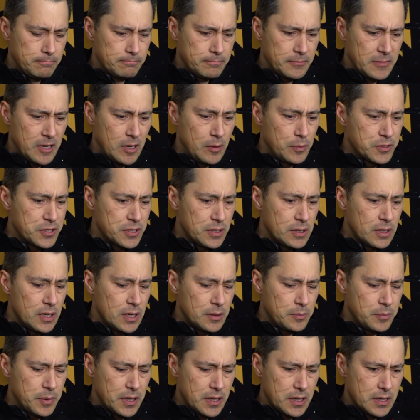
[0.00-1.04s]
Helps a
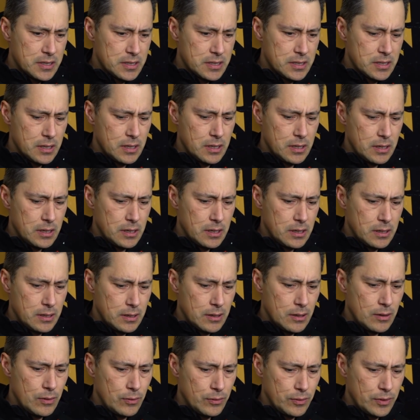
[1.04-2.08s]
lot because, you
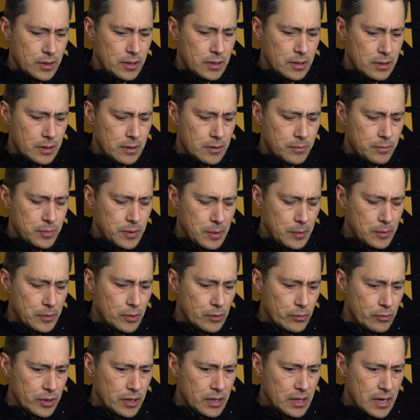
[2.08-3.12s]
know, people
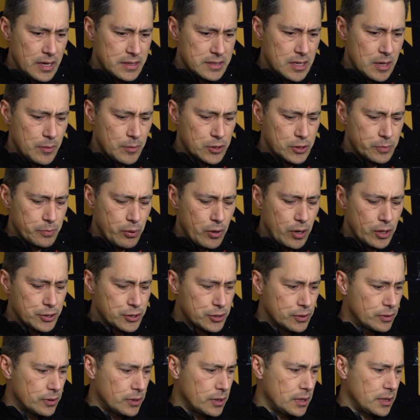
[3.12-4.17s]
don't realize how much
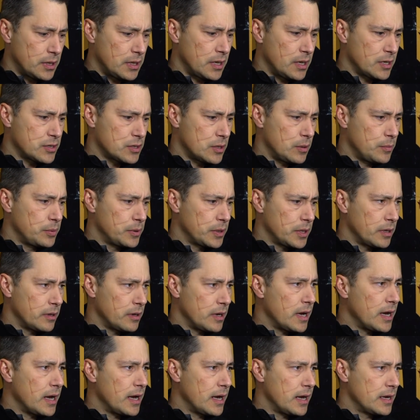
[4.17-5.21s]
pressure an NHL player
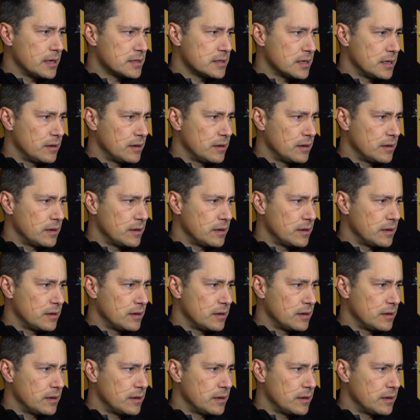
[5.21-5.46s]
has.